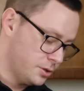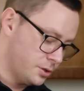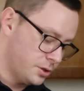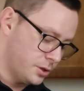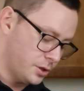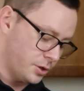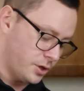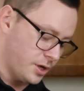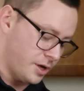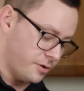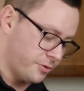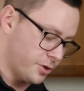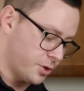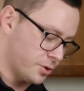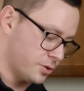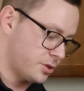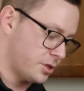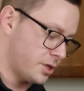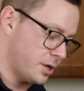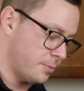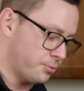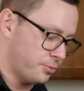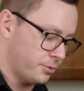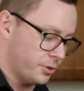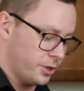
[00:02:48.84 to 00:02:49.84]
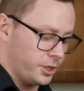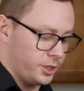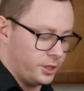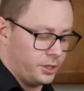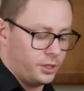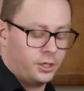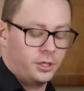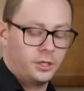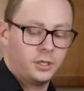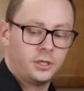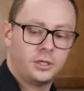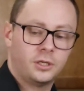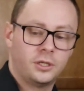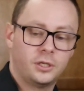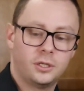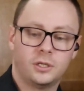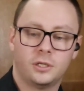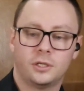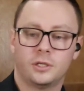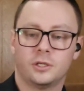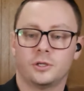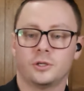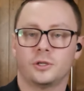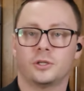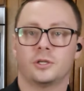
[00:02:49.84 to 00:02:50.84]
You have those separated.
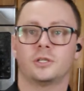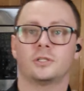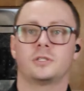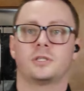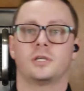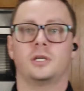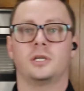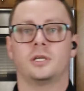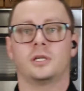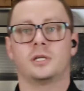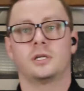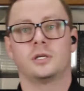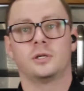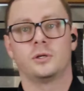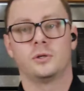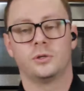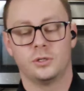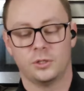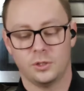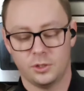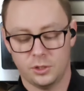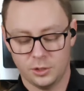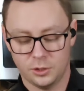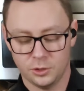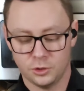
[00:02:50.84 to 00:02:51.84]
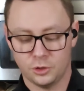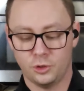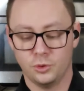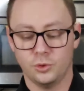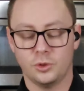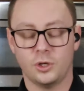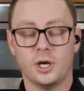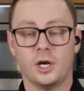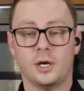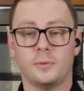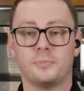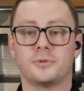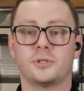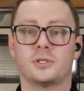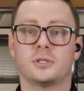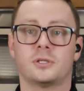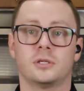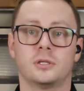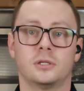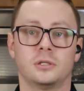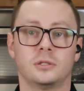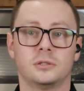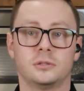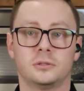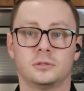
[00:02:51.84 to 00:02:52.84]
You're going to take 2 cups
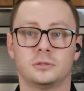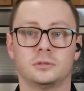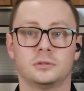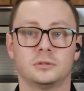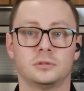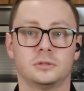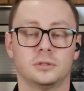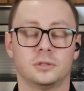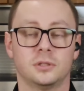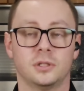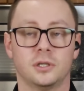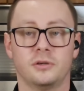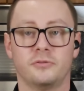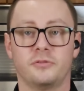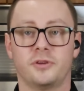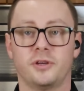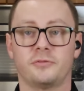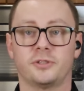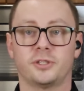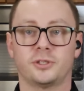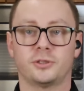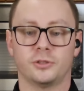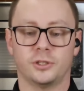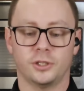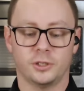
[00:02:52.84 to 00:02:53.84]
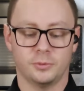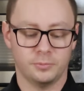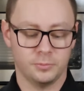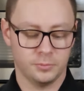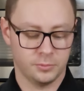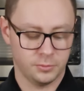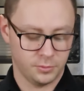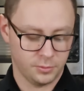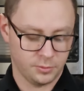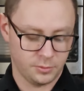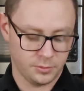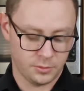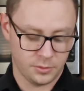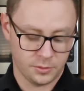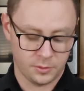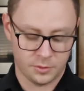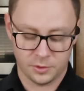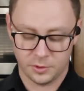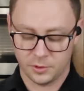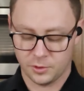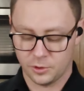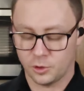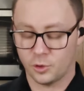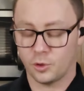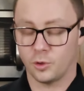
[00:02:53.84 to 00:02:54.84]
of heavy cream,
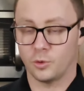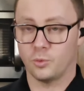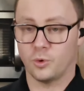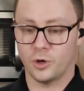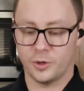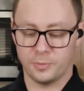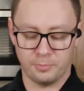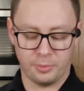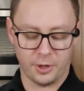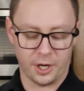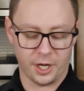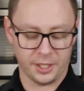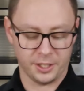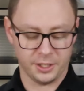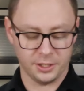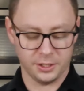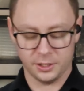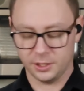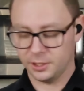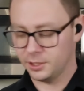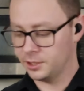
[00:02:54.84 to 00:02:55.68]
or 1 pint.